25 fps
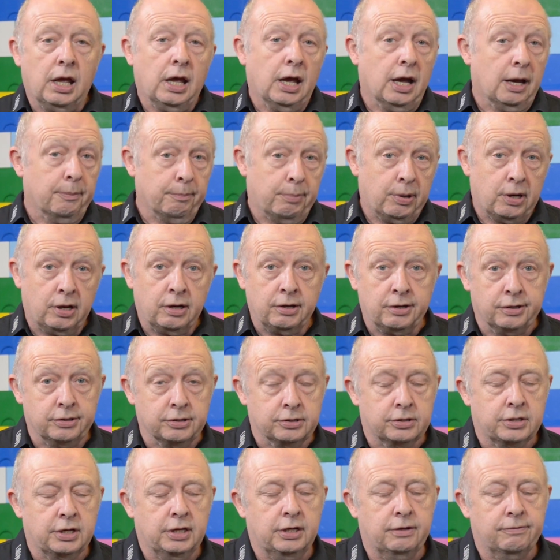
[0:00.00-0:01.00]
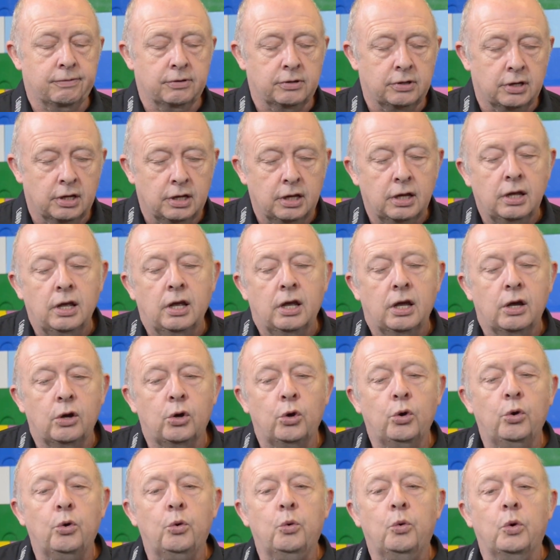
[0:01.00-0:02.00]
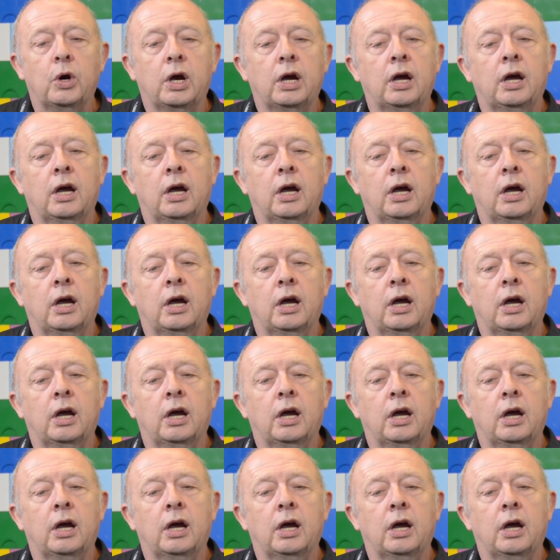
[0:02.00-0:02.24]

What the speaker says: and partners even, who